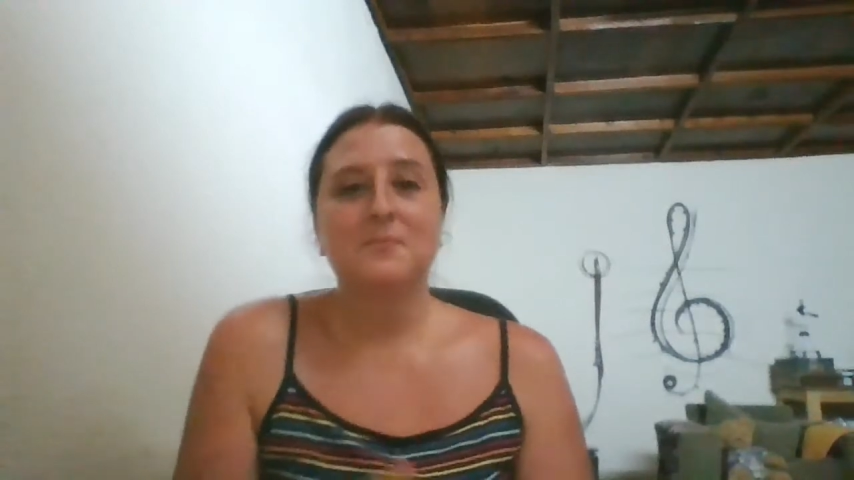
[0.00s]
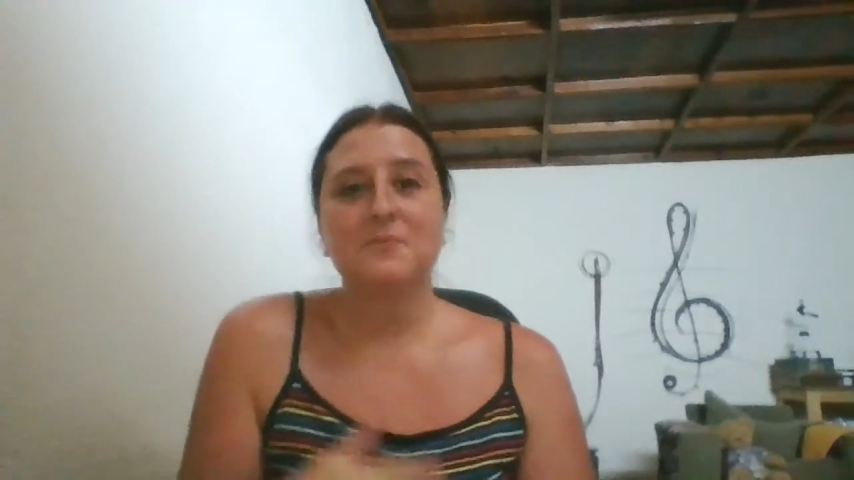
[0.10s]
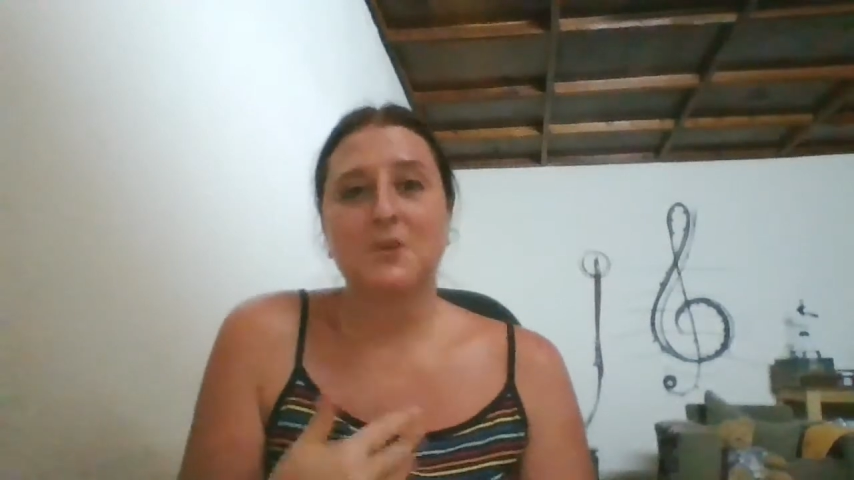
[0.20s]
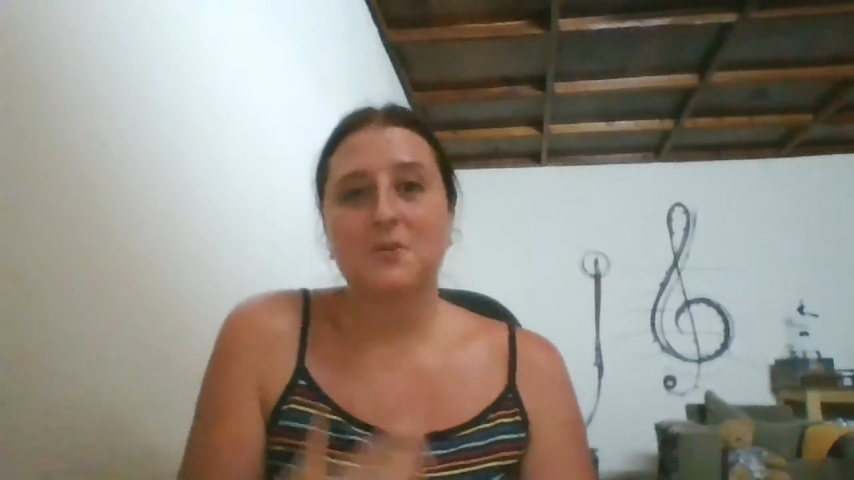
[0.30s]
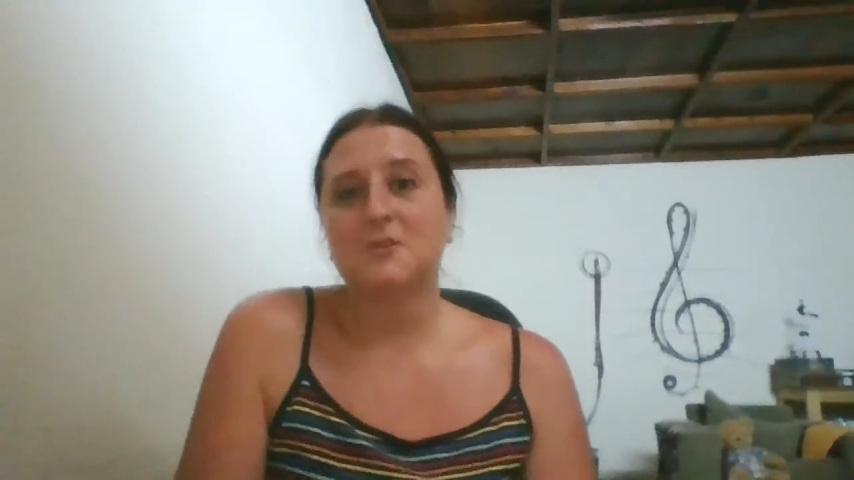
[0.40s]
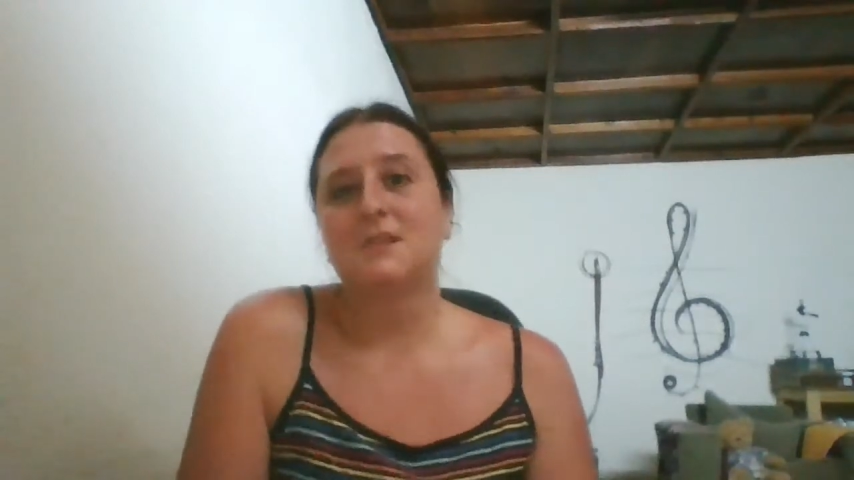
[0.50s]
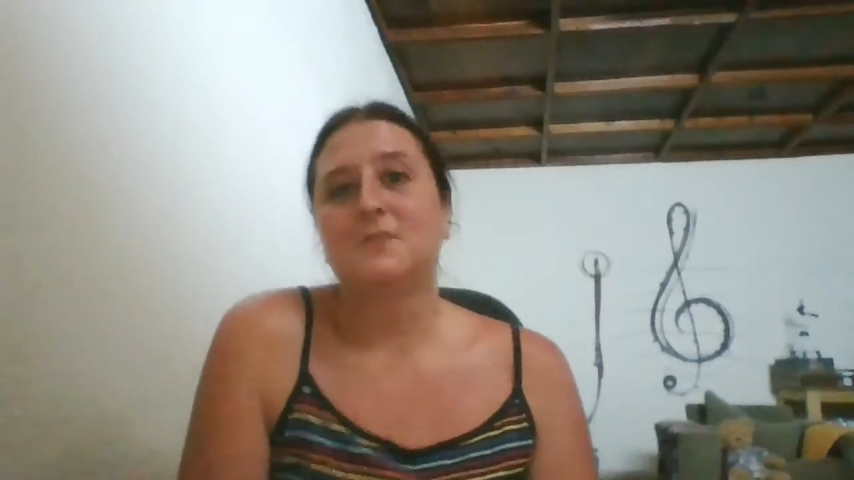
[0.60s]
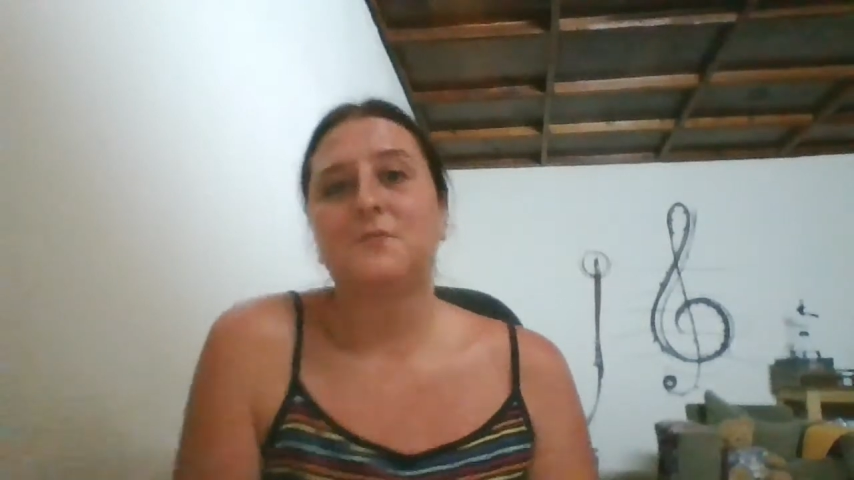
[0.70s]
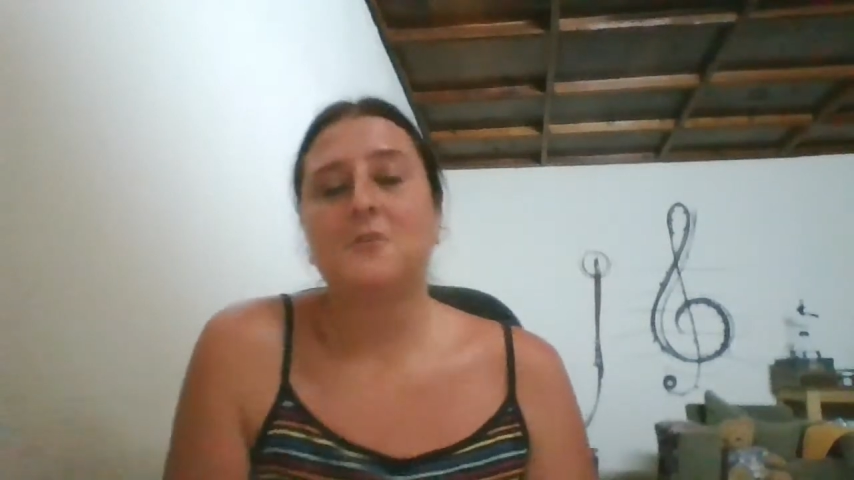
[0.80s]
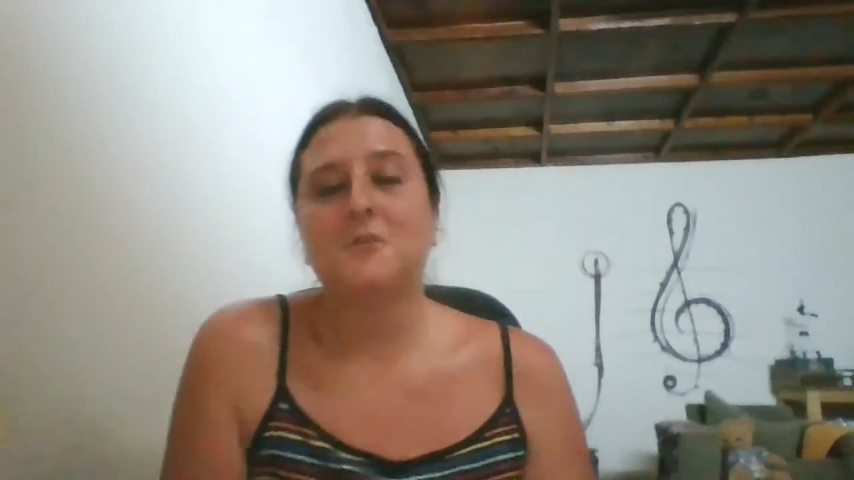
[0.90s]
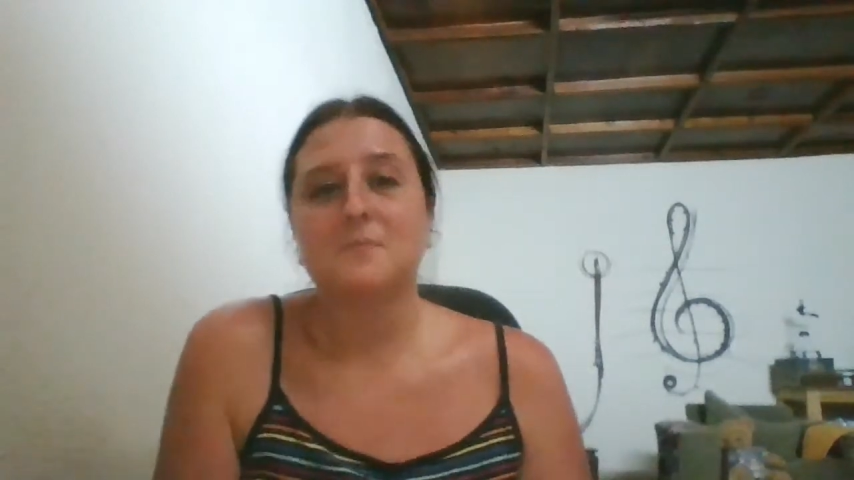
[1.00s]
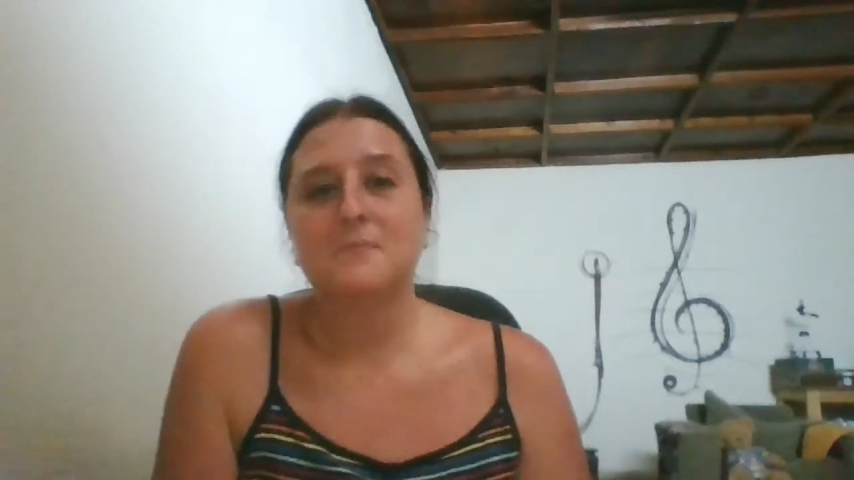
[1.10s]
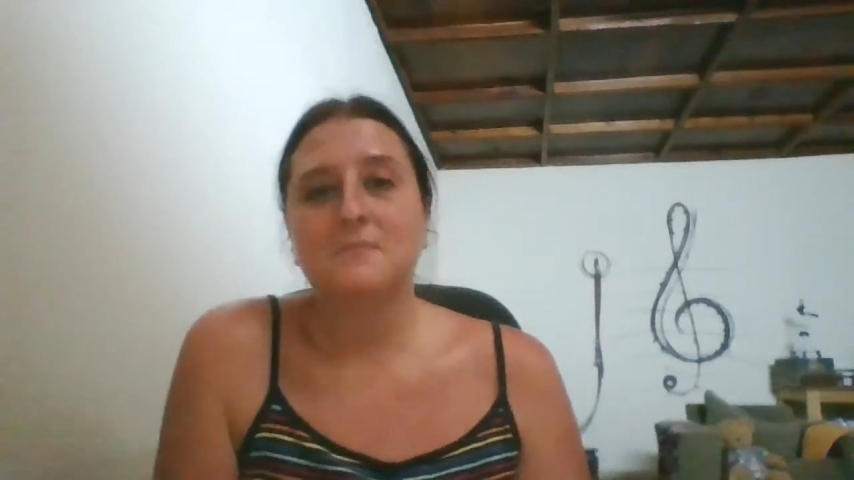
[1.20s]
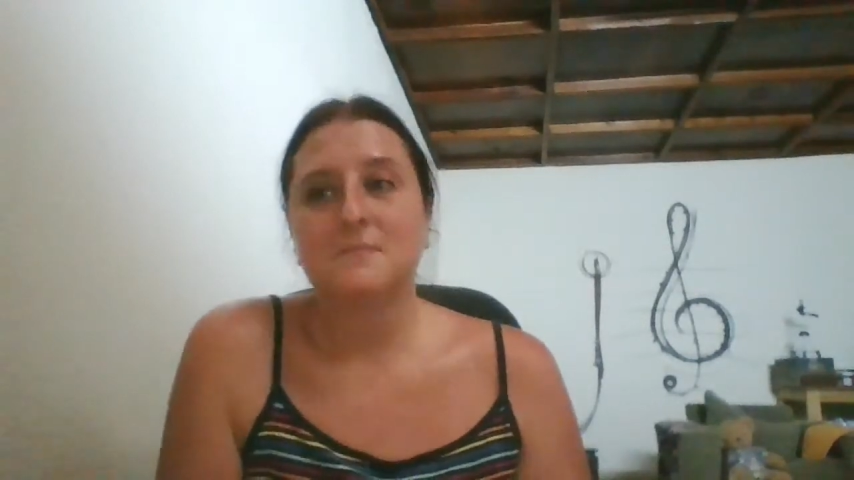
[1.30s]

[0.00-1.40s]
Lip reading: recording from